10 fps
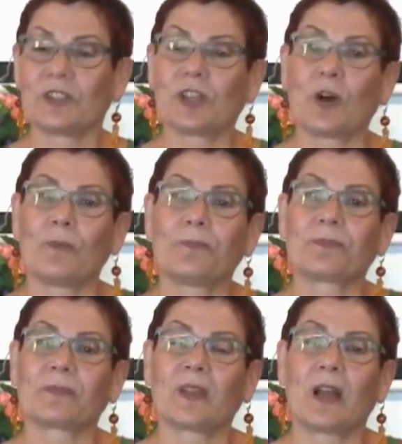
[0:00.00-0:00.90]
So
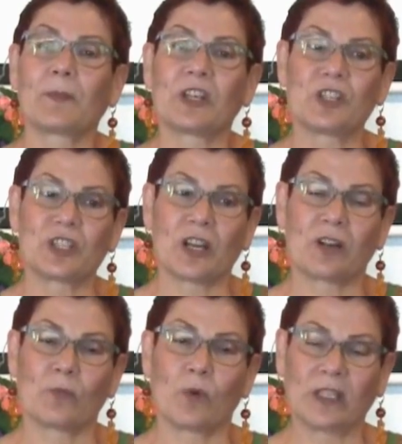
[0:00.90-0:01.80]
I'm going to
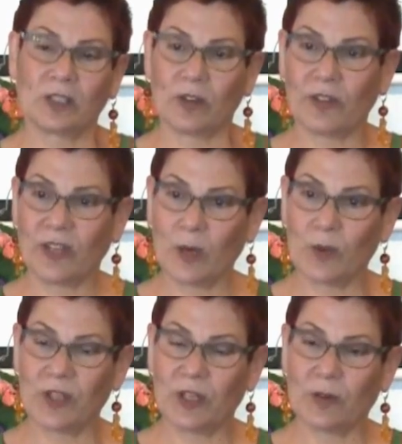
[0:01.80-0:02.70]
share one little thing
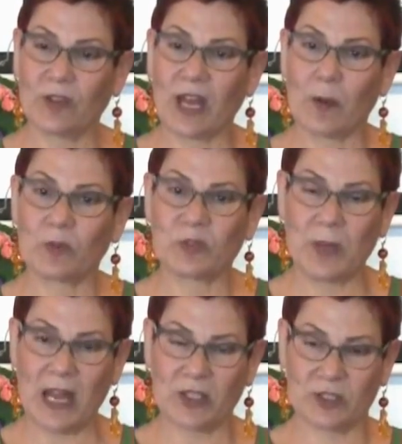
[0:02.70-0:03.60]
with you that was
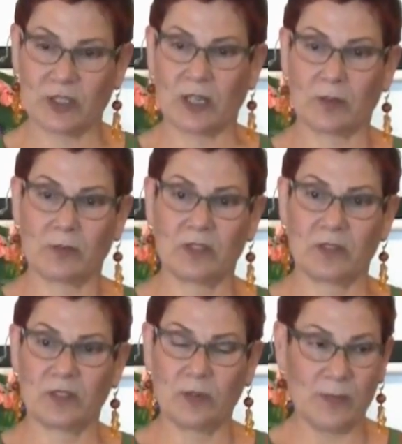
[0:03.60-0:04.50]
passed
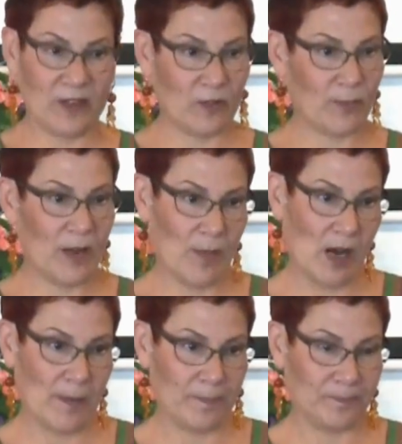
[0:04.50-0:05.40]
on to me from my
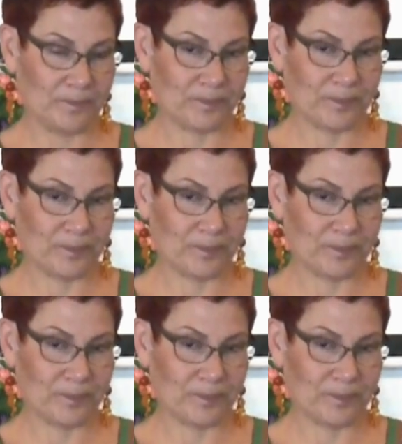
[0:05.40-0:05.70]
mom.